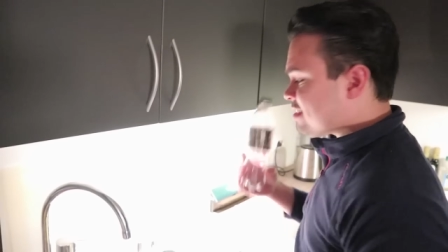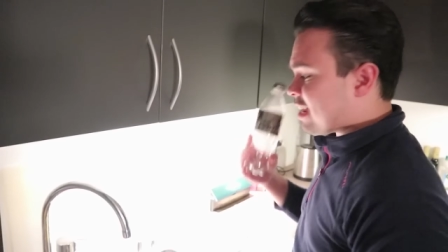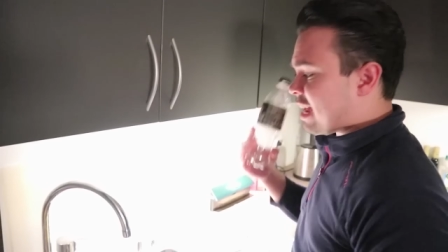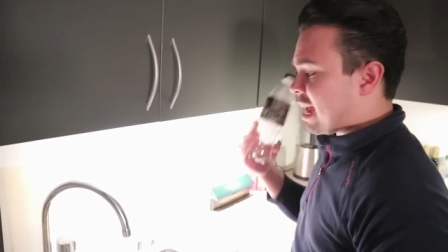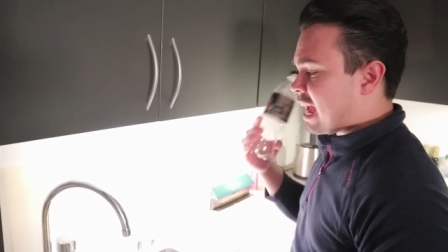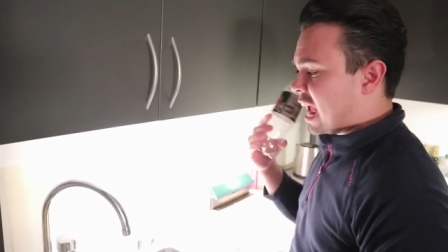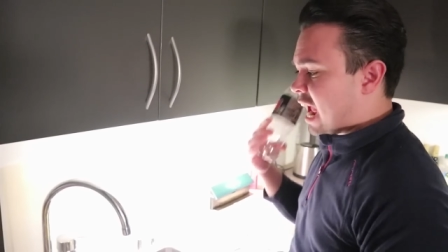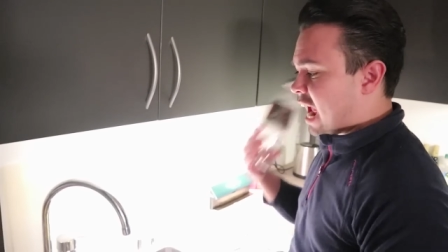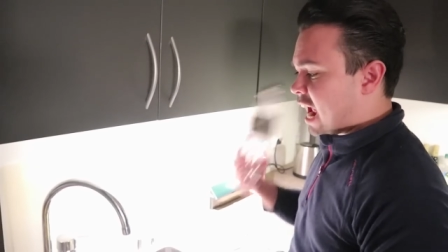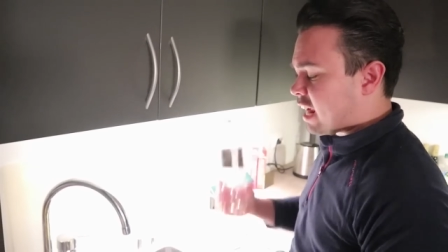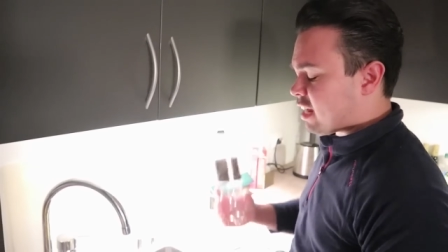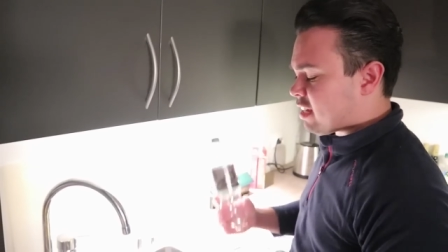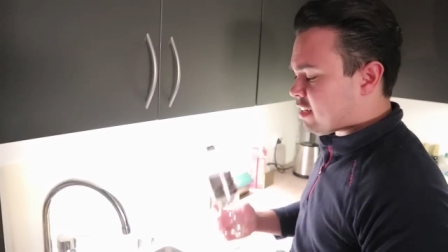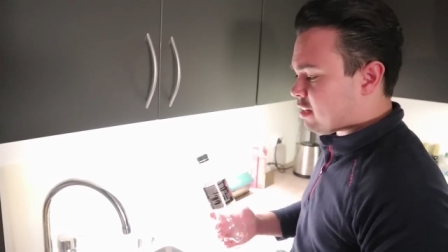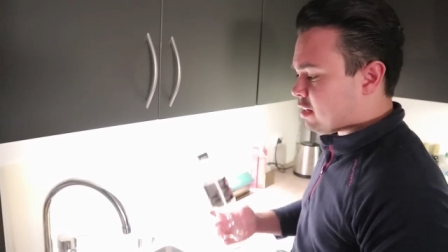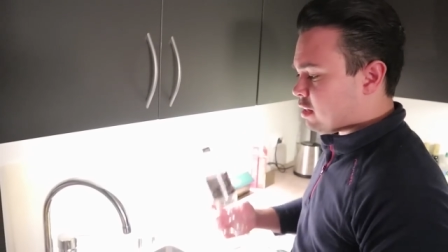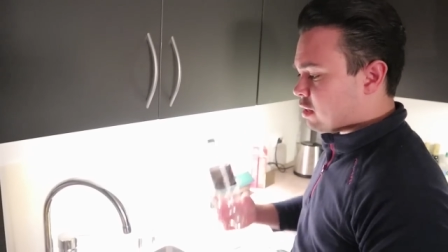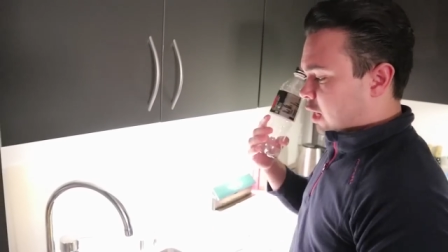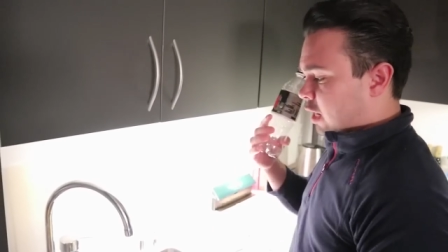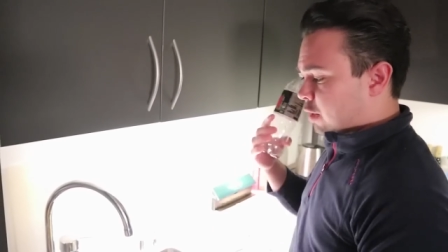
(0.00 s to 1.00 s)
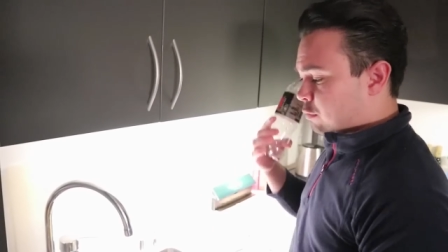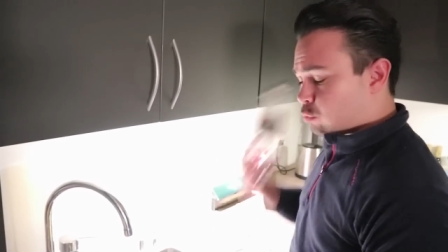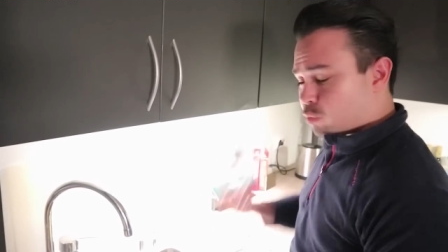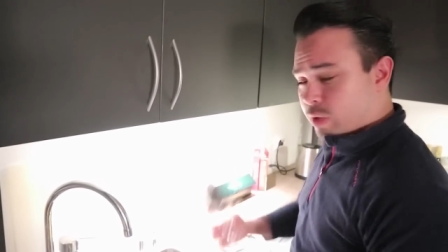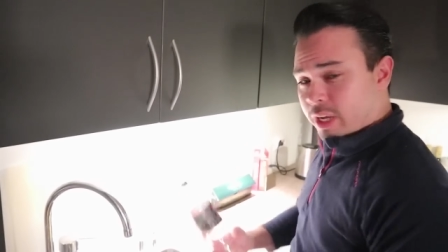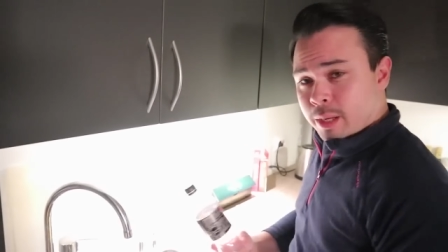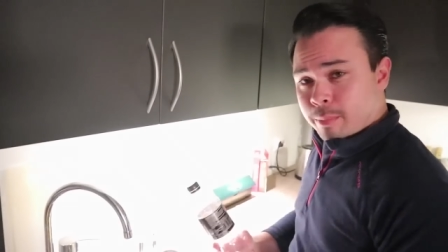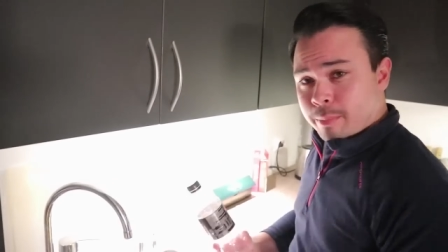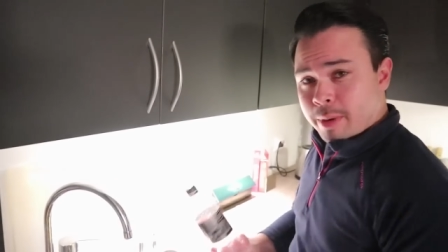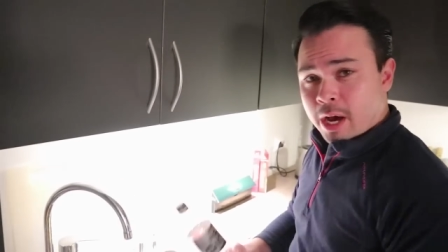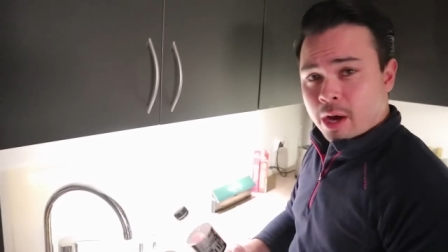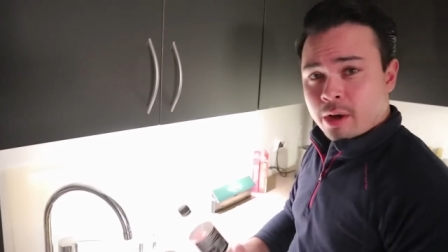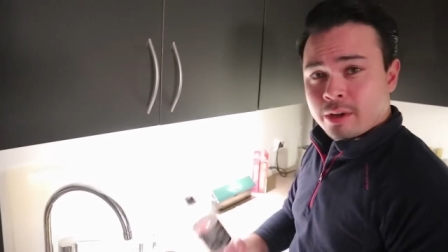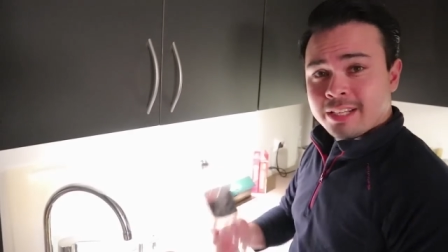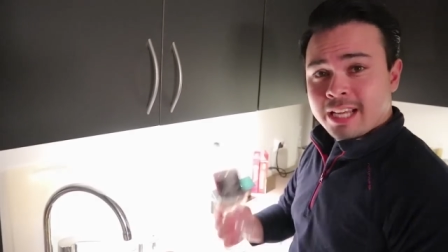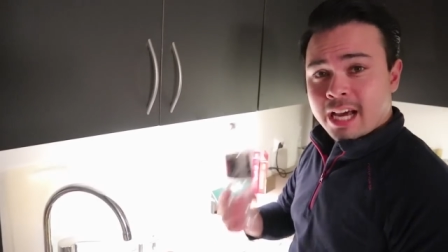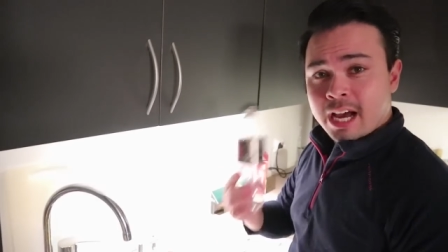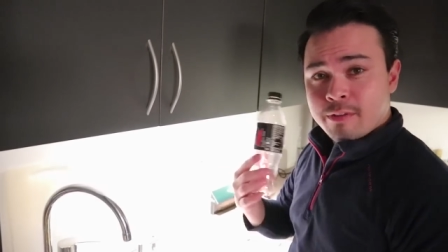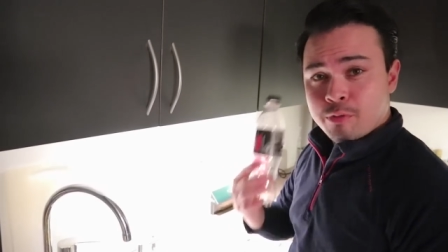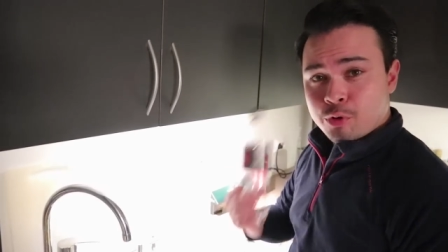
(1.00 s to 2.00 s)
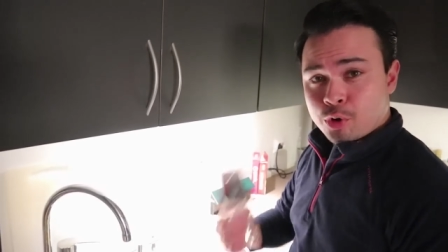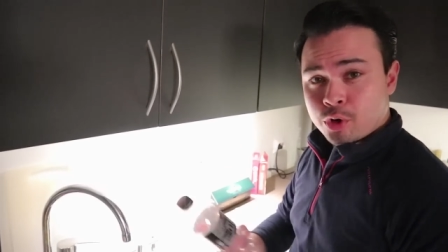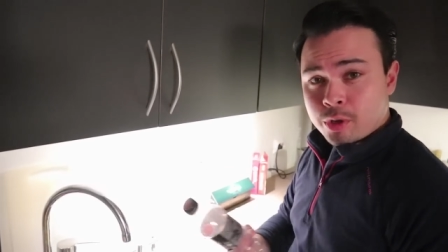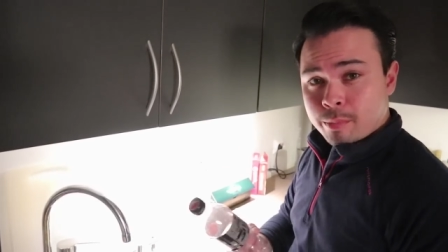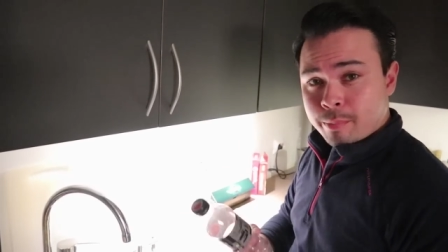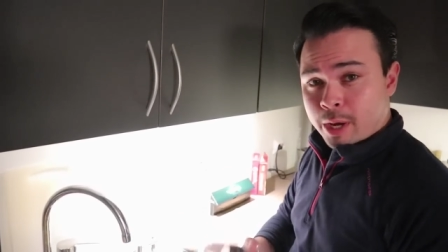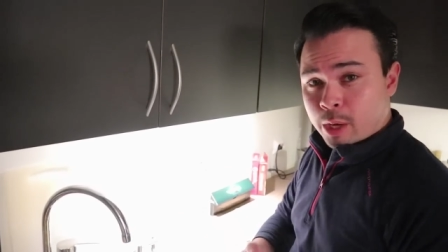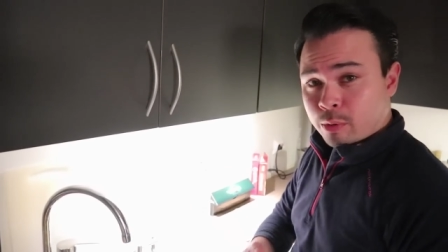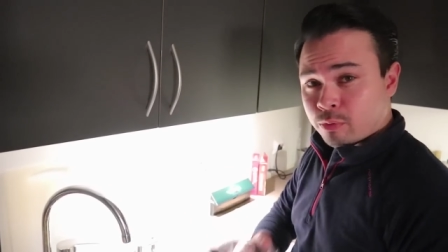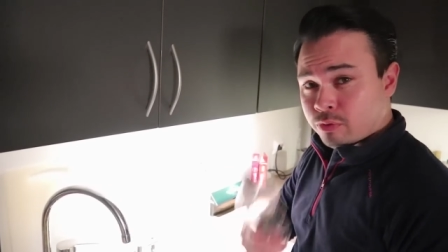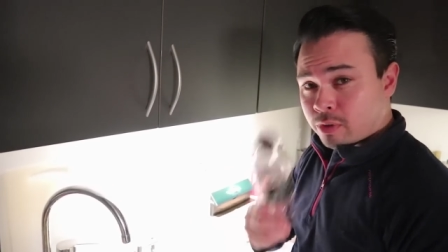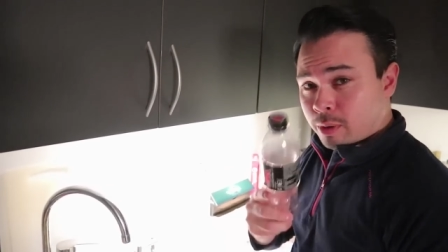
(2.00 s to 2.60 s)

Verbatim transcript: a hack I've read about, I've heard about.